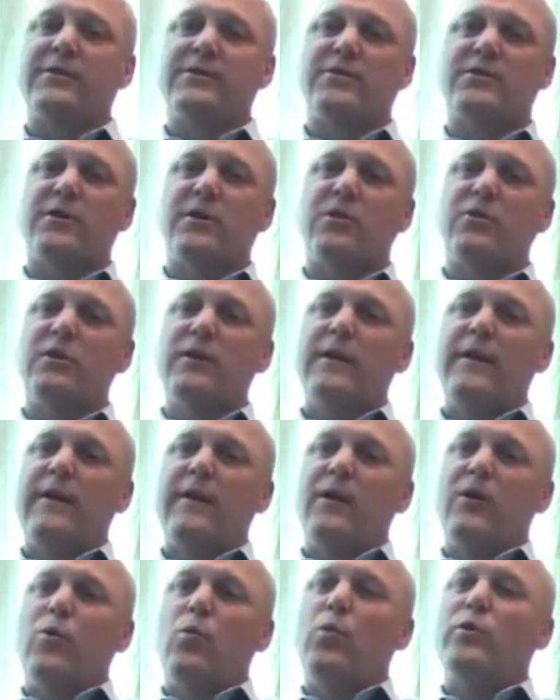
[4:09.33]
And so
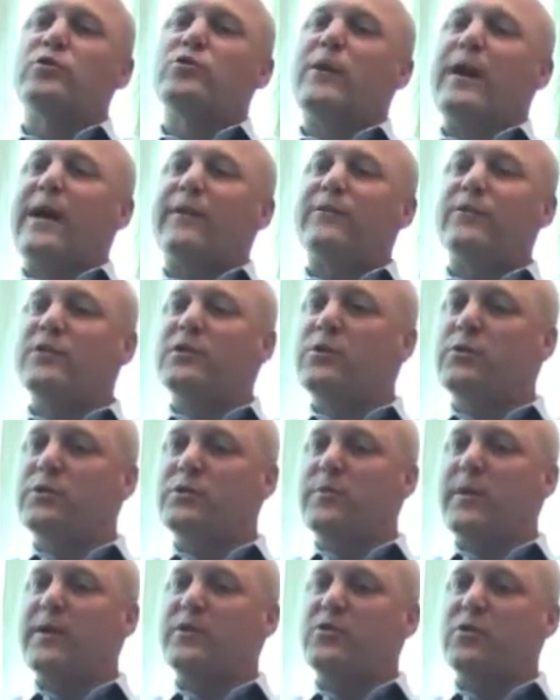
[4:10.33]
what you have to do
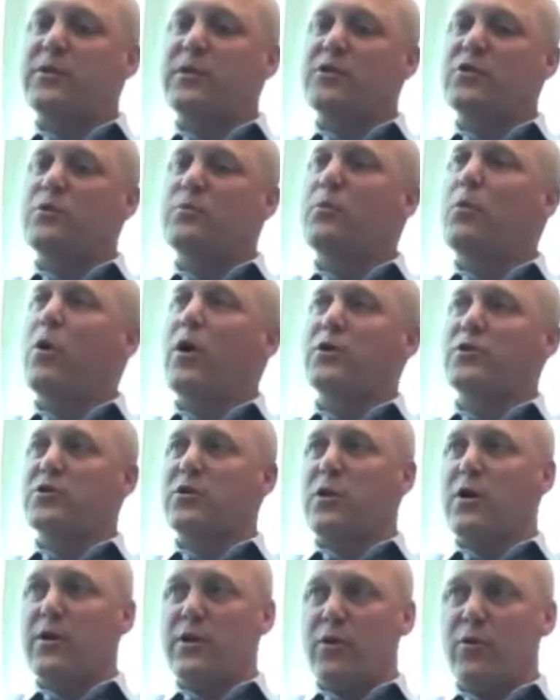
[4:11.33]
is make sure that you
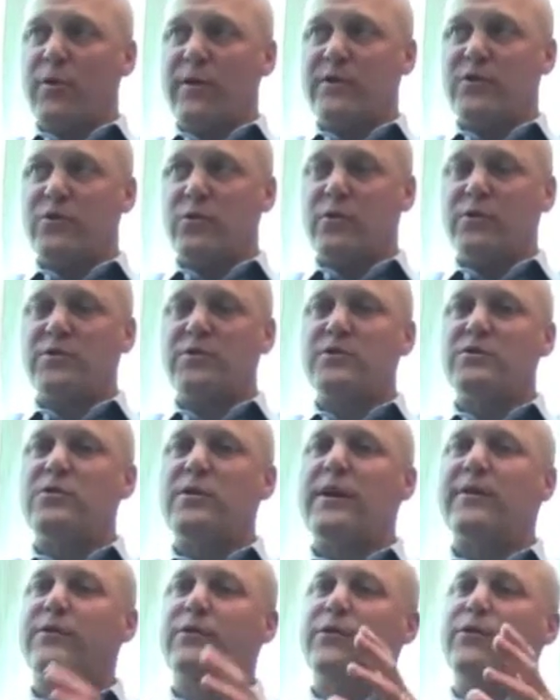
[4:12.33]
marshal all your resources.
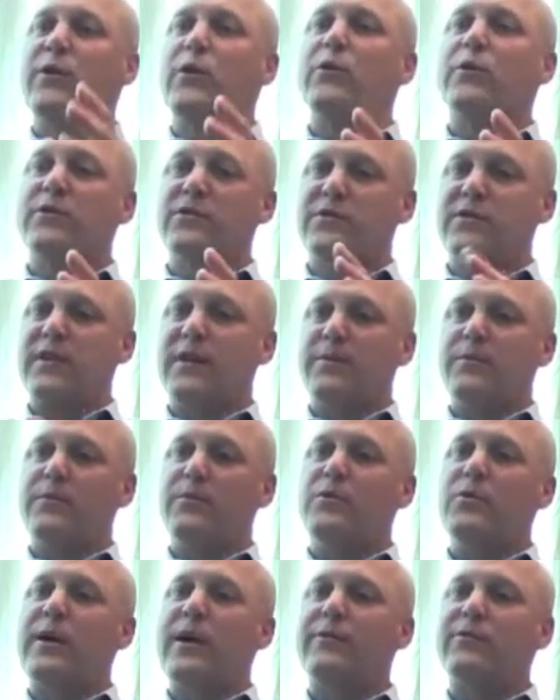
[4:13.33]
You have to focus them.
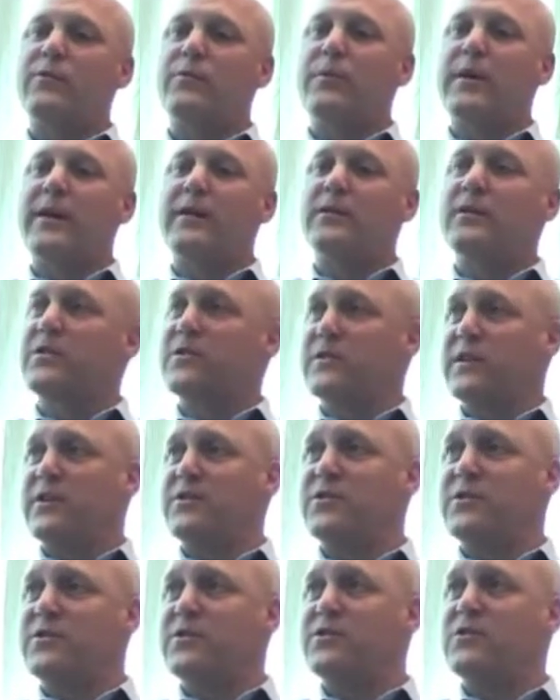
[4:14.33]
You have to make
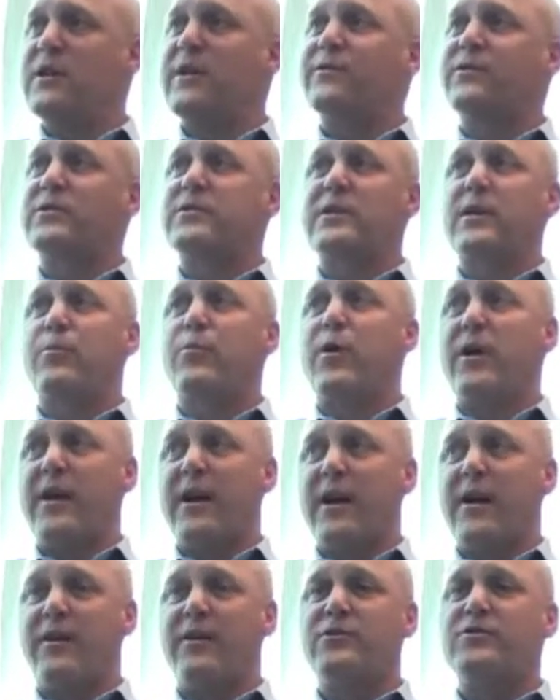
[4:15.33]
decisions. You have to set
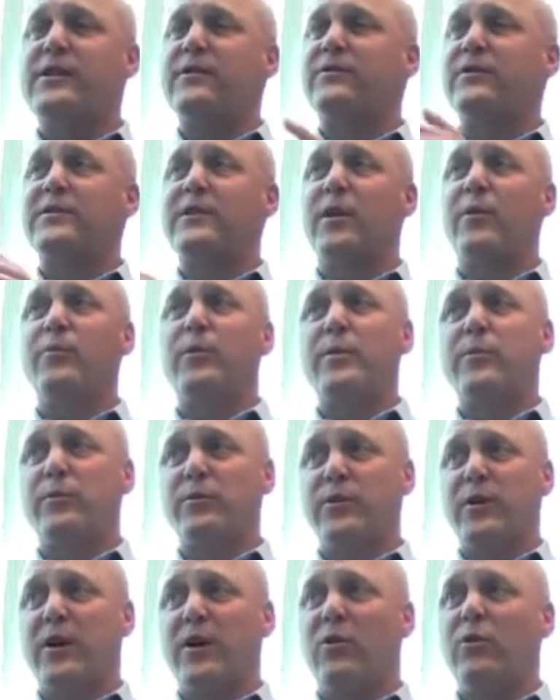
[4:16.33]
priorities. You have to tell
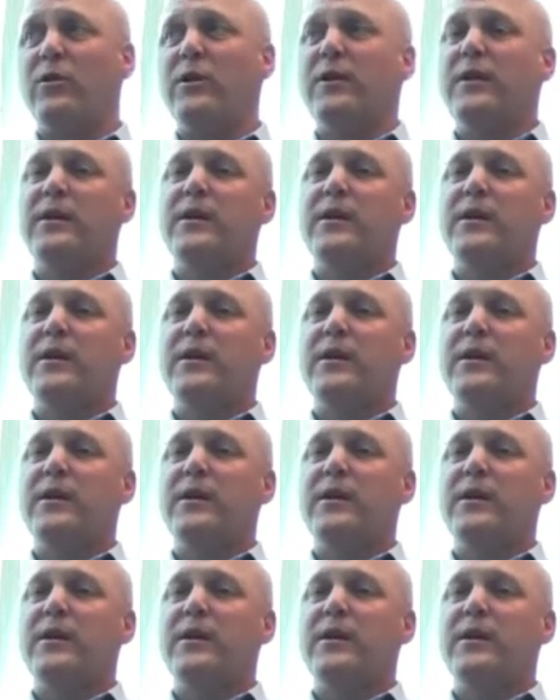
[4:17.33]
people no.